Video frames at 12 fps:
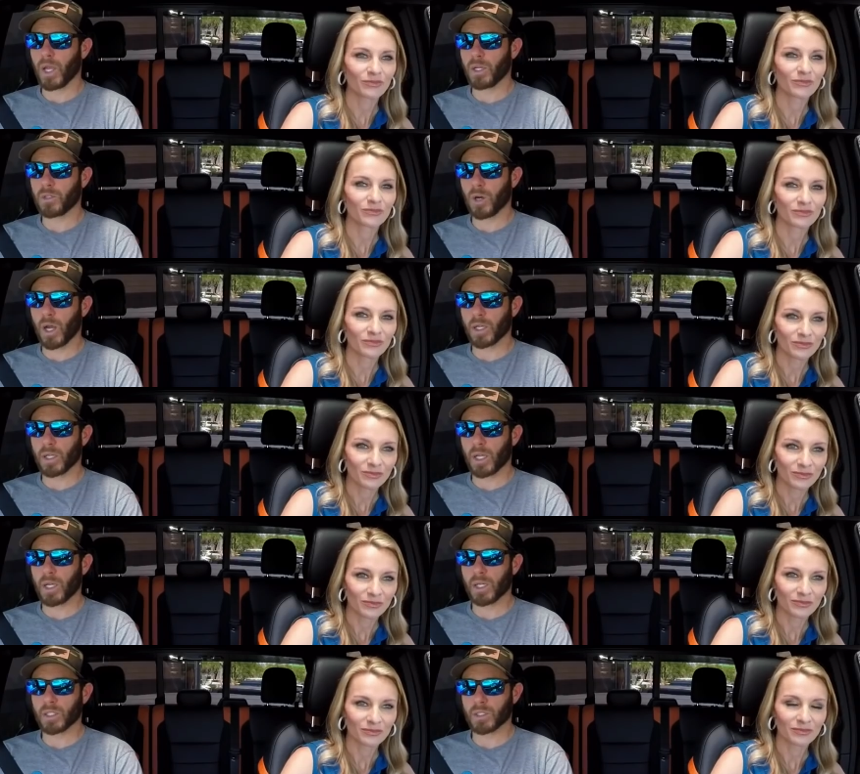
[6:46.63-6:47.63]
Speaker 1: tries, he
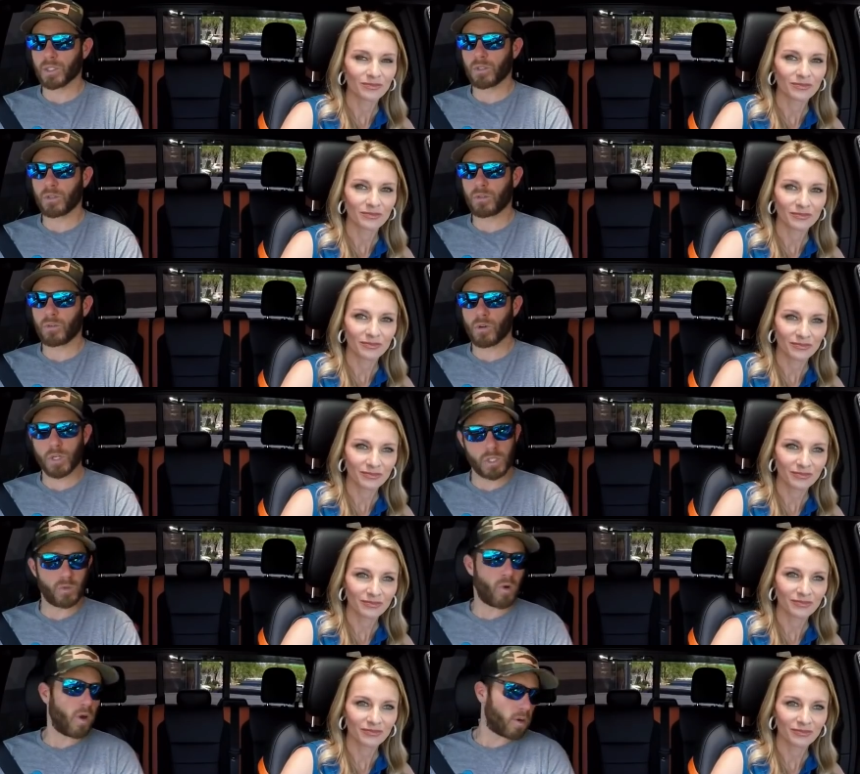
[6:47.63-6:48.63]
does his
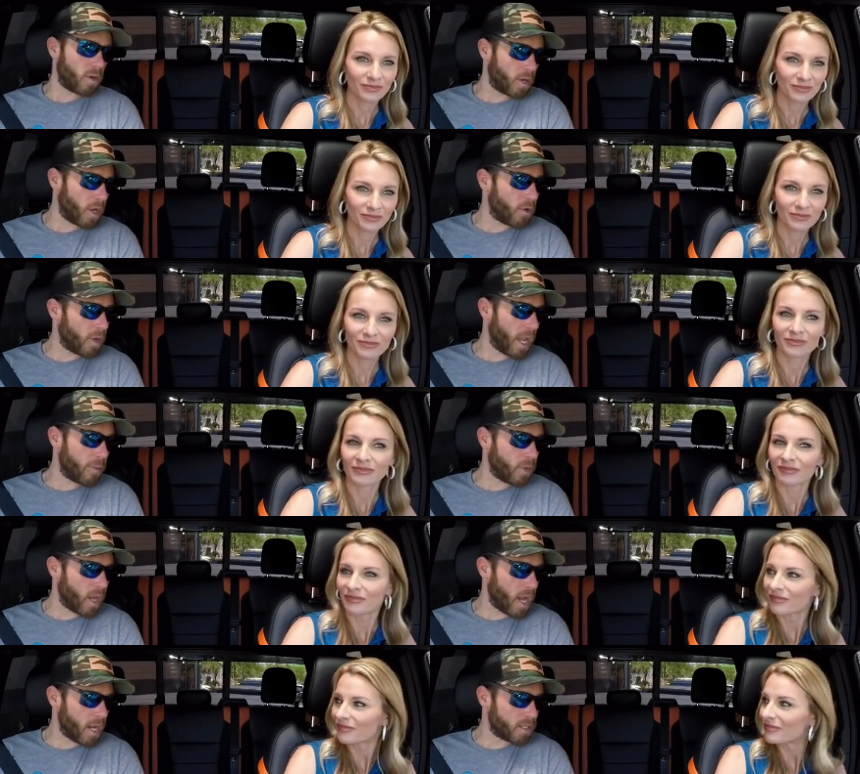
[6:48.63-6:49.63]
Christian Walker go
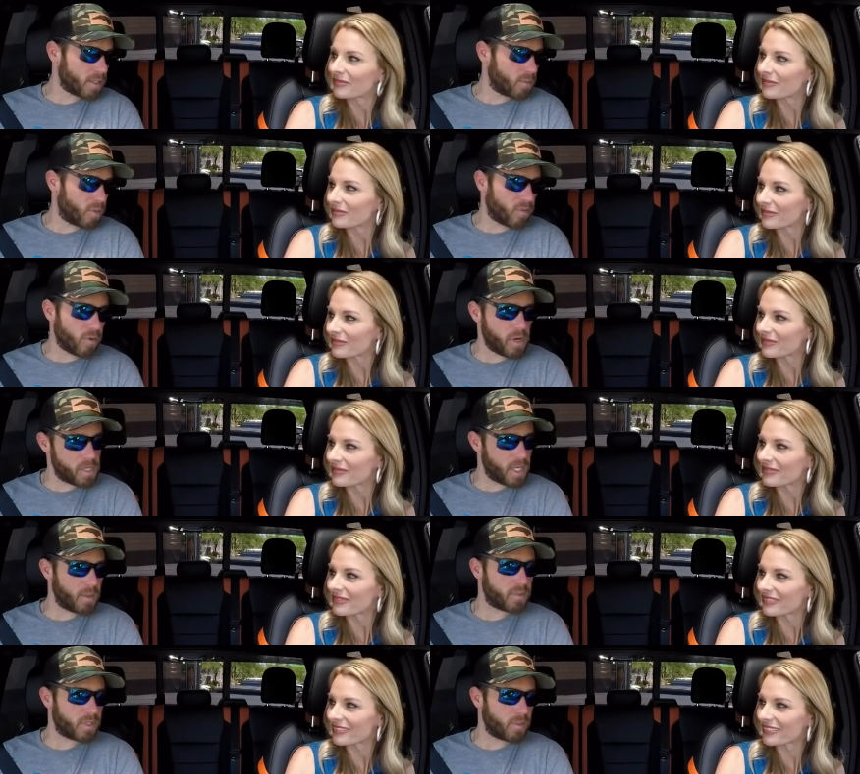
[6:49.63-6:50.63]
Gamecocks before he
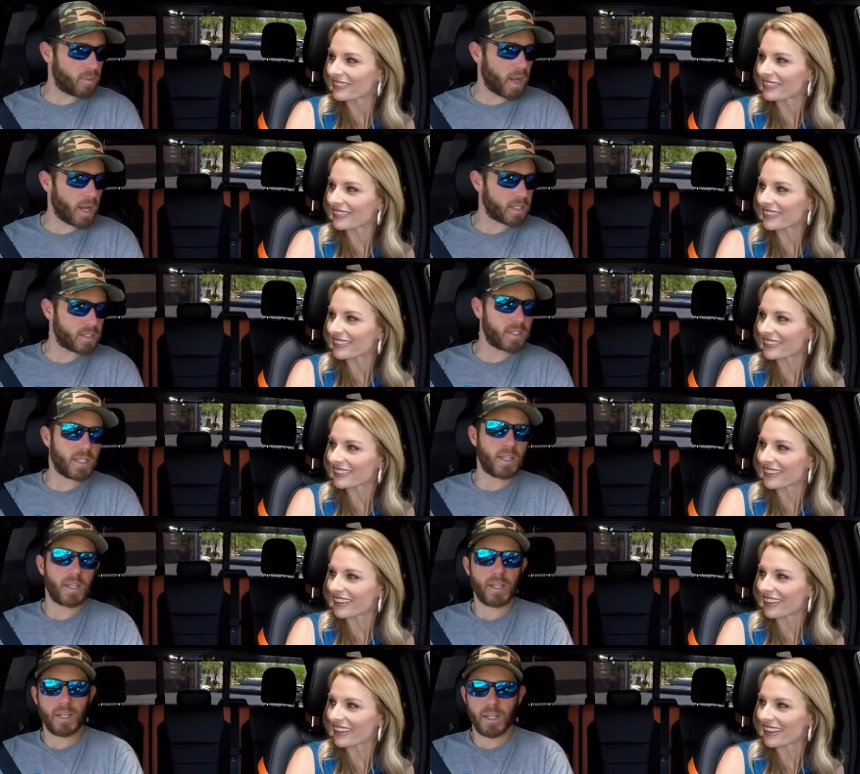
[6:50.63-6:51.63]
steps in the box.
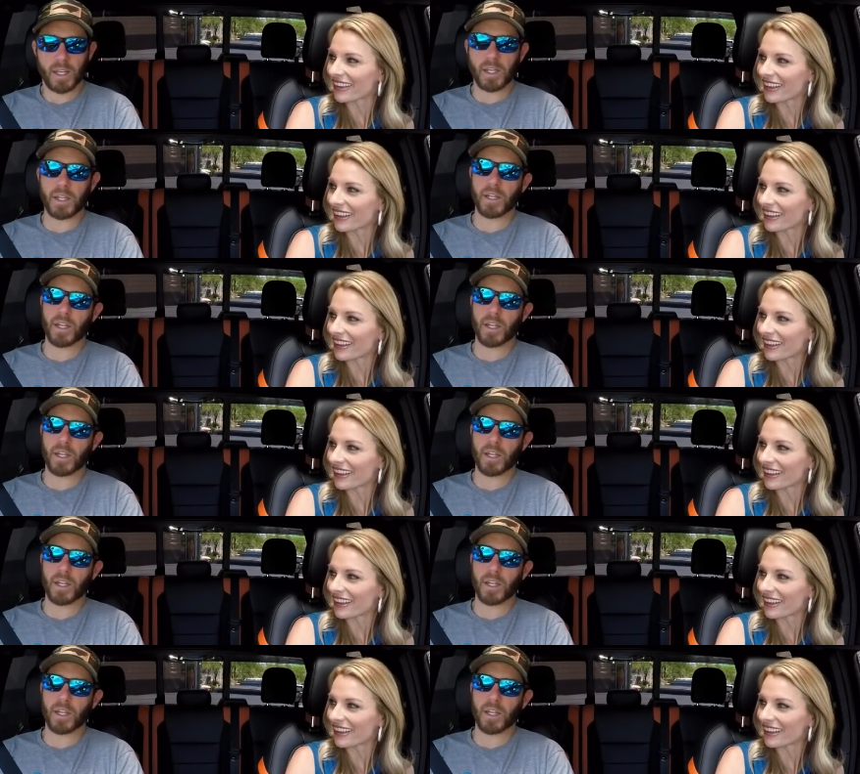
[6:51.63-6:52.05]
And then